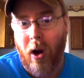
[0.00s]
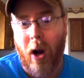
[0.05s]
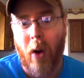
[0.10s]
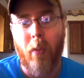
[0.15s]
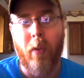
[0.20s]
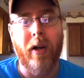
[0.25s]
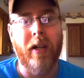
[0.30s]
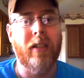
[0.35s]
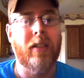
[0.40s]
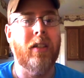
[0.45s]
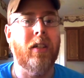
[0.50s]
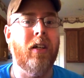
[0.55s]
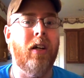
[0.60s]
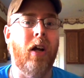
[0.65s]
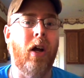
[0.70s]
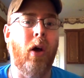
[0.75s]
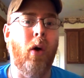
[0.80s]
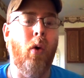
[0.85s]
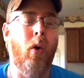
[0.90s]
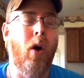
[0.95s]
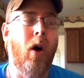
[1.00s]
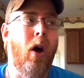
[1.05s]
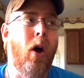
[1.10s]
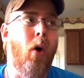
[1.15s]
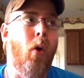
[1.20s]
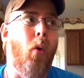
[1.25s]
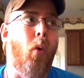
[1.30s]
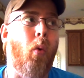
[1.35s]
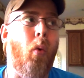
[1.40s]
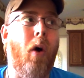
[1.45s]
I wanted to know
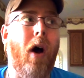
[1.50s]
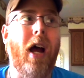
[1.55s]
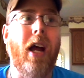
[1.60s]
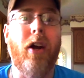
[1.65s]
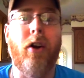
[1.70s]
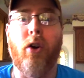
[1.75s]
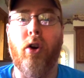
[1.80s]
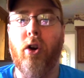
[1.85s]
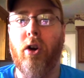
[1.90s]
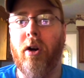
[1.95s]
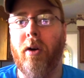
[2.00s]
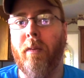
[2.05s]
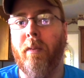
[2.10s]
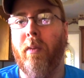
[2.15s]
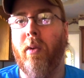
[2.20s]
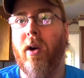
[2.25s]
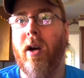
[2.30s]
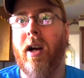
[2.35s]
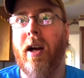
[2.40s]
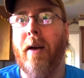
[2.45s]
why a herb